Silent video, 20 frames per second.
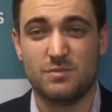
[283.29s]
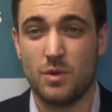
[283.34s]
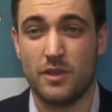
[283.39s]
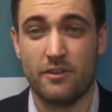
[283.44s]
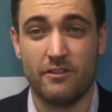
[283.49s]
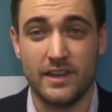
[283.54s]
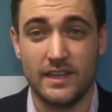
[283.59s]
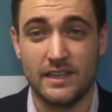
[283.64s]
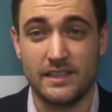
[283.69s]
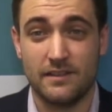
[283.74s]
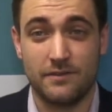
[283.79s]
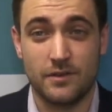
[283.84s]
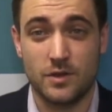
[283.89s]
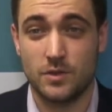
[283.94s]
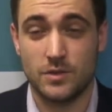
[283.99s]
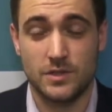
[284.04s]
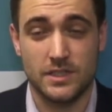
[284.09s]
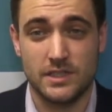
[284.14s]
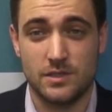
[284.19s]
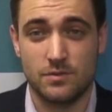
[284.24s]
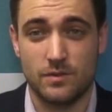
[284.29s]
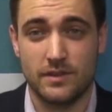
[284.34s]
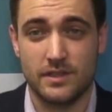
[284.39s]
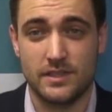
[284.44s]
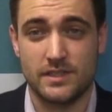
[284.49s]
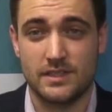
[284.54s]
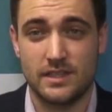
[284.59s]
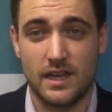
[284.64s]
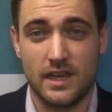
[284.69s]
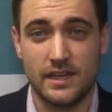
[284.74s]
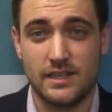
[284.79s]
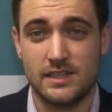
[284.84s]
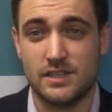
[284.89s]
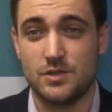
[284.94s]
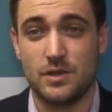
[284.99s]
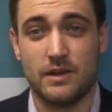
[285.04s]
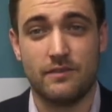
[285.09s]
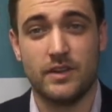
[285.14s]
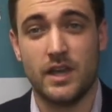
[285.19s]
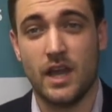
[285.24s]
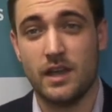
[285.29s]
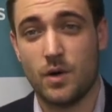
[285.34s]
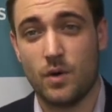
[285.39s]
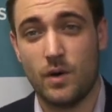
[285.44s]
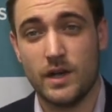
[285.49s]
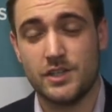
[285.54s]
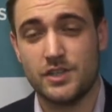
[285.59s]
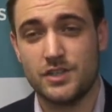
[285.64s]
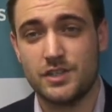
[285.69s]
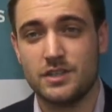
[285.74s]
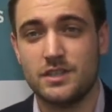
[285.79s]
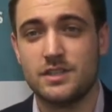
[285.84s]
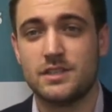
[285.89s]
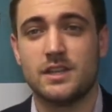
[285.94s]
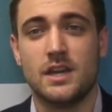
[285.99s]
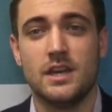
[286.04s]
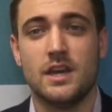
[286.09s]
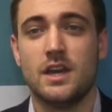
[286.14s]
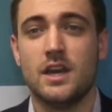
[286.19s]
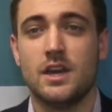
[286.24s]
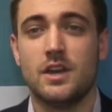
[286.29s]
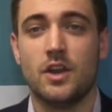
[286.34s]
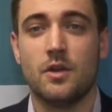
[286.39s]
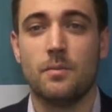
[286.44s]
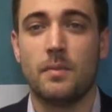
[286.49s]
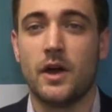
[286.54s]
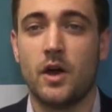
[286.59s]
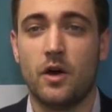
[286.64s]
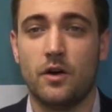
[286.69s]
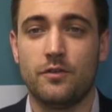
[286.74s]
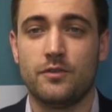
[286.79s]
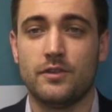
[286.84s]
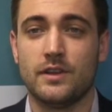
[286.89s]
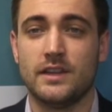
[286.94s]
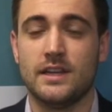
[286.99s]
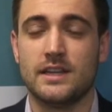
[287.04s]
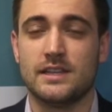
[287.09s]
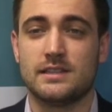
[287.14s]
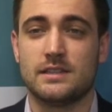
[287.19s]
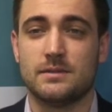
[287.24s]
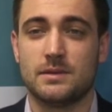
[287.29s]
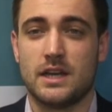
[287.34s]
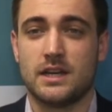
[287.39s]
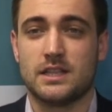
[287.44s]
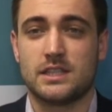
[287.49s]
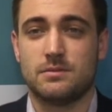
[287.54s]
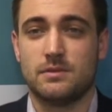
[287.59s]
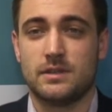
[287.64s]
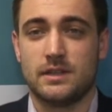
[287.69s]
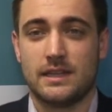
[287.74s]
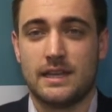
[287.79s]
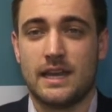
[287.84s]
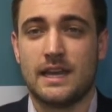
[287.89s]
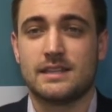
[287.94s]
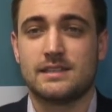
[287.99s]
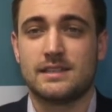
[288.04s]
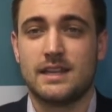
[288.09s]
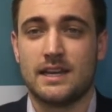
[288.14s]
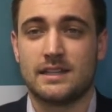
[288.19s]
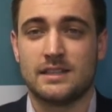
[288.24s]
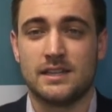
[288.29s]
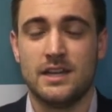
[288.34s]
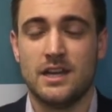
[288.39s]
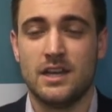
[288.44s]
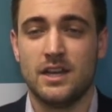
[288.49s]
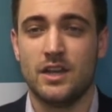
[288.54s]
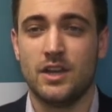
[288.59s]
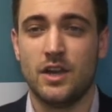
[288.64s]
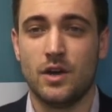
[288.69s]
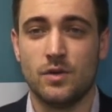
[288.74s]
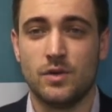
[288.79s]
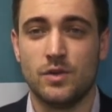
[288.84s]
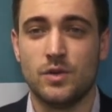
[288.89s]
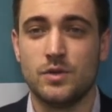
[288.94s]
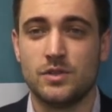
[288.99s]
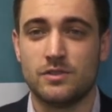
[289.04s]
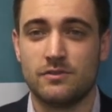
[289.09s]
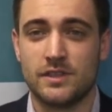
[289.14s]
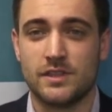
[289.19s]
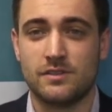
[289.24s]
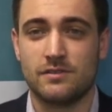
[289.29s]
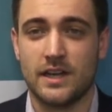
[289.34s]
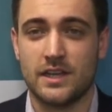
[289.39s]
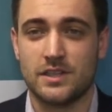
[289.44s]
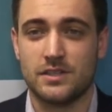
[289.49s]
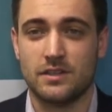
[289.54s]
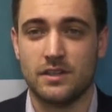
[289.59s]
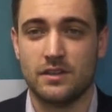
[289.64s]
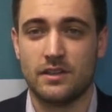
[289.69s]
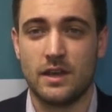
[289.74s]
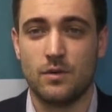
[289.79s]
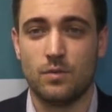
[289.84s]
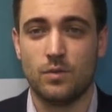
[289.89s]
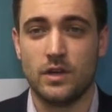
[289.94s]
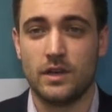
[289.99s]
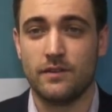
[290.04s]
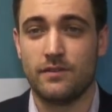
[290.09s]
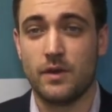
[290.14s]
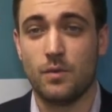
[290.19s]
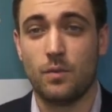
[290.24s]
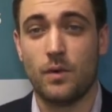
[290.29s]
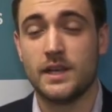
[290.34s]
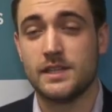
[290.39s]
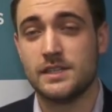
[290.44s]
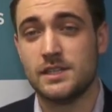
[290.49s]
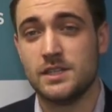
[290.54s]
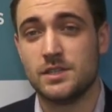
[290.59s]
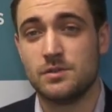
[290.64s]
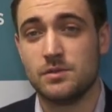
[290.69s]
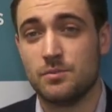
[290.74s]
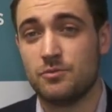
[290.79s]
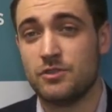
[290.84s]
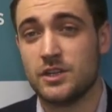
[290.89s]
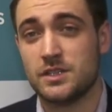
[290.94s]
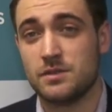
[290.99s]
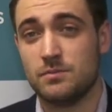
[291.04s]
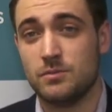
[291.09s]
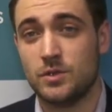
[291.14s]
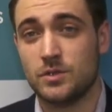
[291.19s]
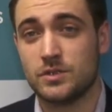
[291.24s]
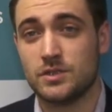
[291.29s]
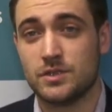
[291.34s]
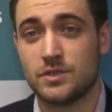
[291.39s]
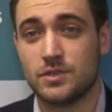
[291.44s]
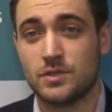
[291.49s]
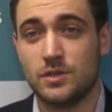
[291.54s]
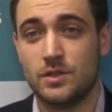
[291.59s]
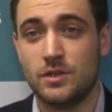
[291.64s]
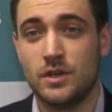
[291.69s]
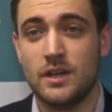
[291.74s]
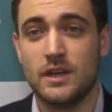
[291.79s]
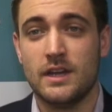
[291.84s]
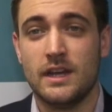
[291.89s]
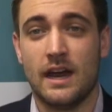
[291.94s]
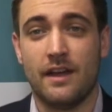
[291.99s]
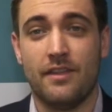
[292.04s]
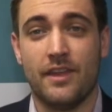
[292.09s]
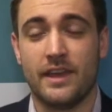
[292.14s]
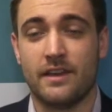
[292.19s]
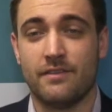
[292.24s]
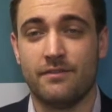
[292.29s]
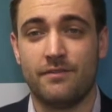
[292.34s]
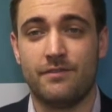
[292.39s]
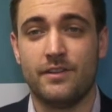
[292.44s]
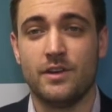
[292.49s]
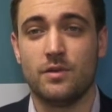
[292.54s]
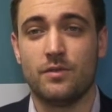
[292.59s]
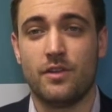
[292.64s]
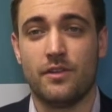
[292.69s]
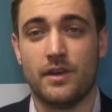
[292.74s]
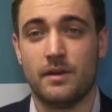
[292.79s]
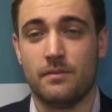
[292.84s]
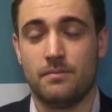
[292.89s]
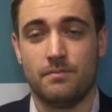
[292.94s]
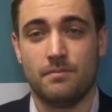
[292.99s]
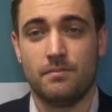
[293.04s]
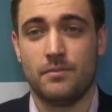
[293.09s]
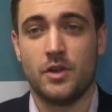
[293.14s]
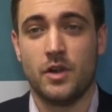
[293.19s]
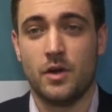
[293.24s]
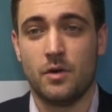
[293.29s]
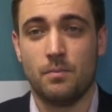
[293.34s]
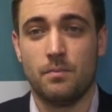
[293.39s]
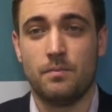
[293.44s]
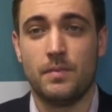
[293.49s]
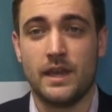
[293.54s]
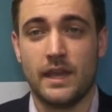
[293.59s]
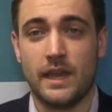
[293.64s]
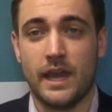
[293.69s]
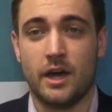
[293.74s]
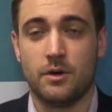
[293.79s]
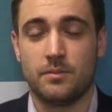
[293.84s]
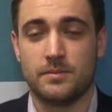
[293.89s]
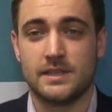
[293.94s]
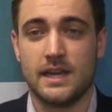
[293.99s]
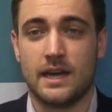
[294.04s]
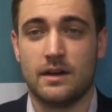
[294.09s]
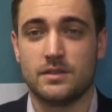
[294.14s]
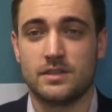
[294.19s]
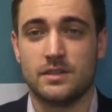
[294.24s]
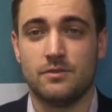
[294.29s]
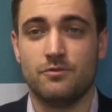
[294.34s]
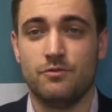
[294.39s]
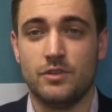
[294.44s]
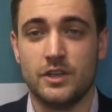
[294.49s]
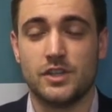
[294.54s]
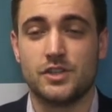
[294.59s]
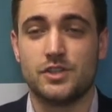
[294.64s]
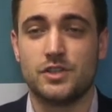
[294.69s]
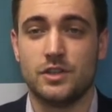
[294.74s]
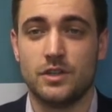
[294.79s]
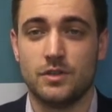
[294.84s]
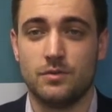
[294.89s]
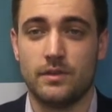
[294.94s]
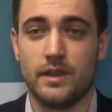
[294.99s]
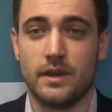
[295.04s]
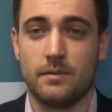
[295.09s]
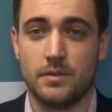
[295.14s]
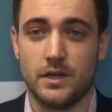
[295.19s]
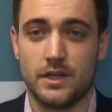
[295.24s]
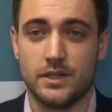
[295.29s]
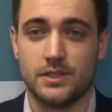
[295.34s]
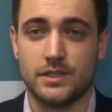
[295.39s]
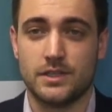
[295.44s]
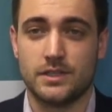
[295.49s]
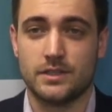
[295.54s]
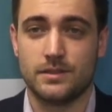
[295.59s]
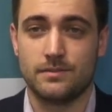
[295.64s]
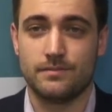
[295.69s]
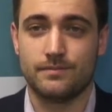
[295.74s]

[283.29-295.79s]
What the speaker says: Were there any difficulties with the site? Do you have any questions? By offering this, the customer gets that user interaction that they would if they went into a bricks and mortar store, and they can feel that they're being helped out and reassured with their purchase.